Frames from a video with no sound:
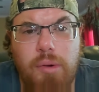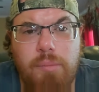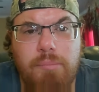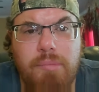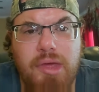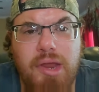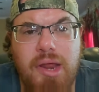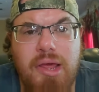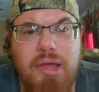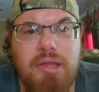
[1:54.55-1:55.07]

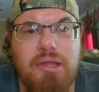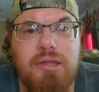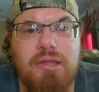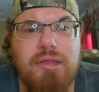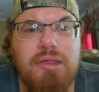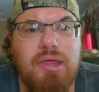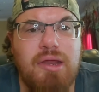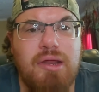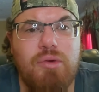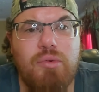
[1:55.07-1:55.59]

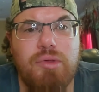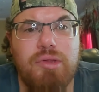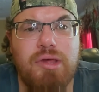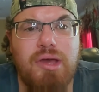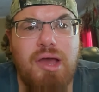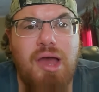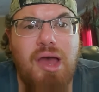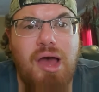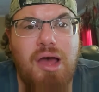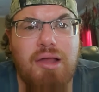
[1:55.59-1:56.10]
minutes that he was
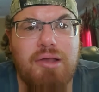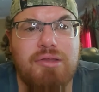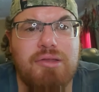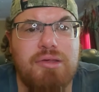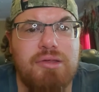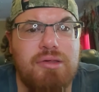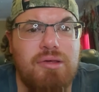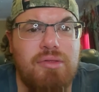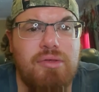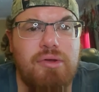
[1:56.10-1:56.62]

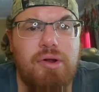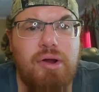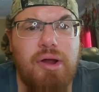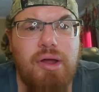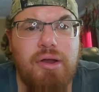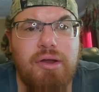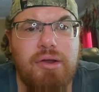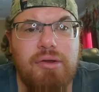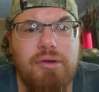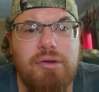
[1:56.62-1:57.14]
unconscious on the
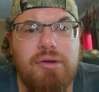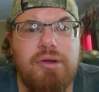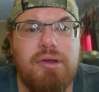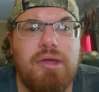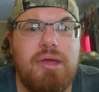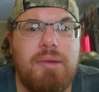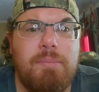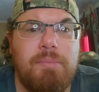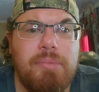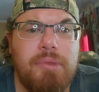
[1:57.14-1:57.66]
ground under your
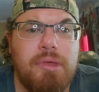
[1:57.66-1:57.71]
knee,